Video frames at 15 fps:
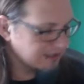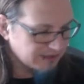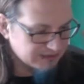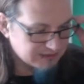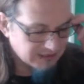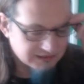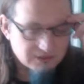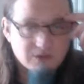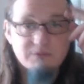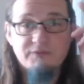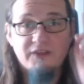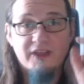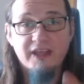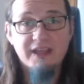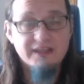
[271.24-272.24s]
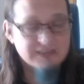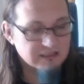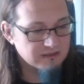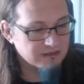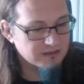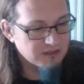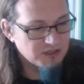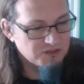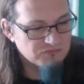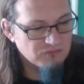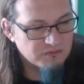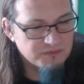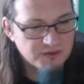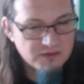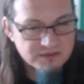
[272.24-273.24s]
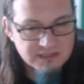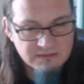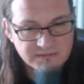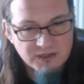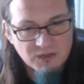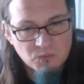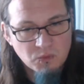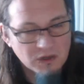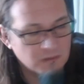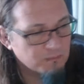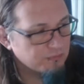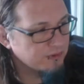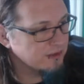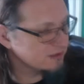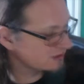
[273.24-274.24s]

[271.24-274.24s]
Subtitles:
That's not fair to review something on one print.